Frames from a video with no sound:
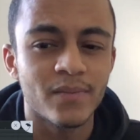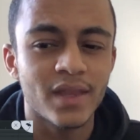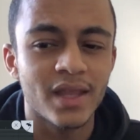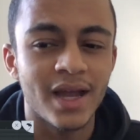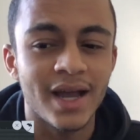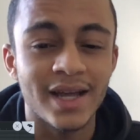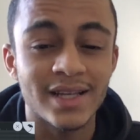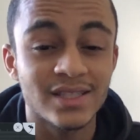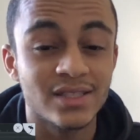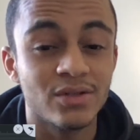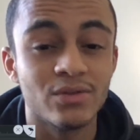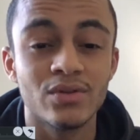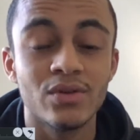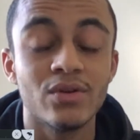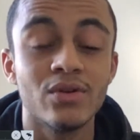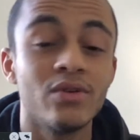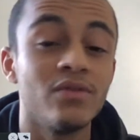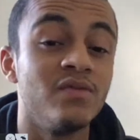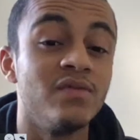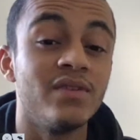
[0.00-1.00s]
I still don't
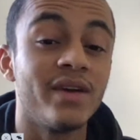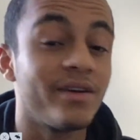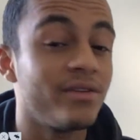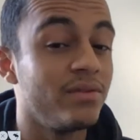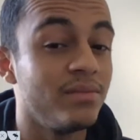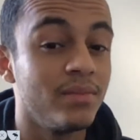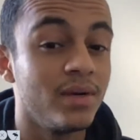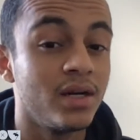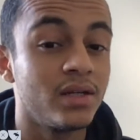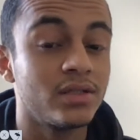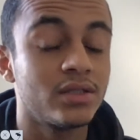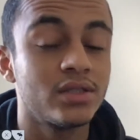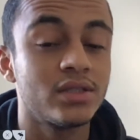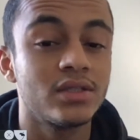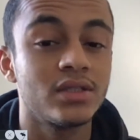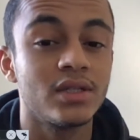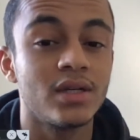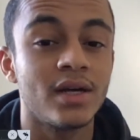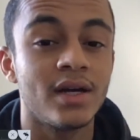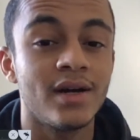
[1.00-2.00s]
know very much.
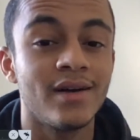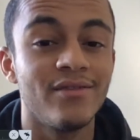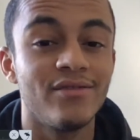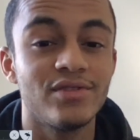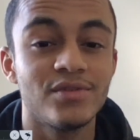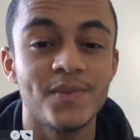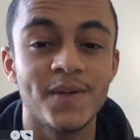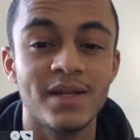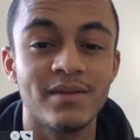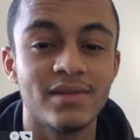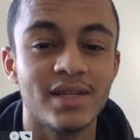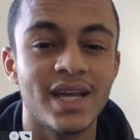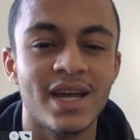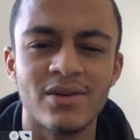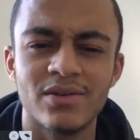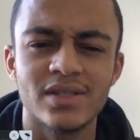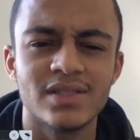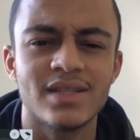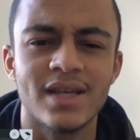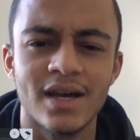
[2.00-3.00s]
I've spent
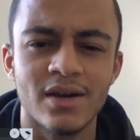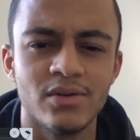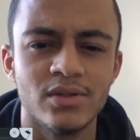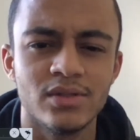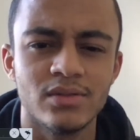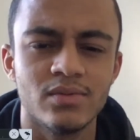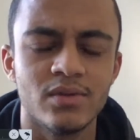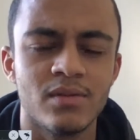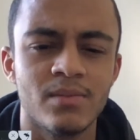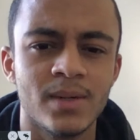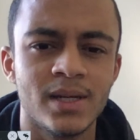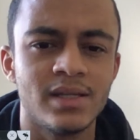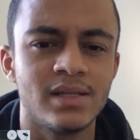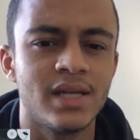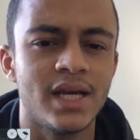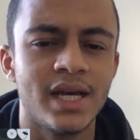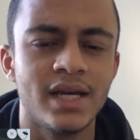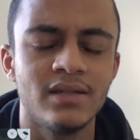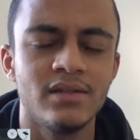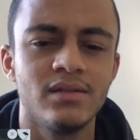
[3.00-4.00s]
countless hours with my
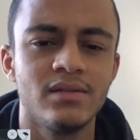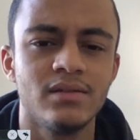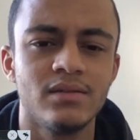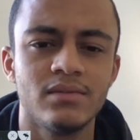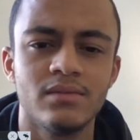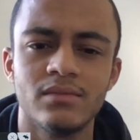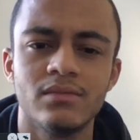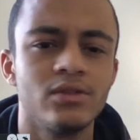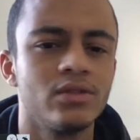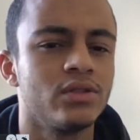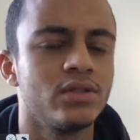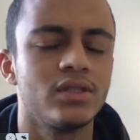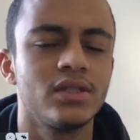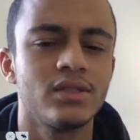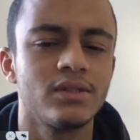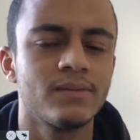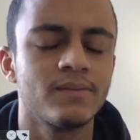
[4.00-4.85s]
dad just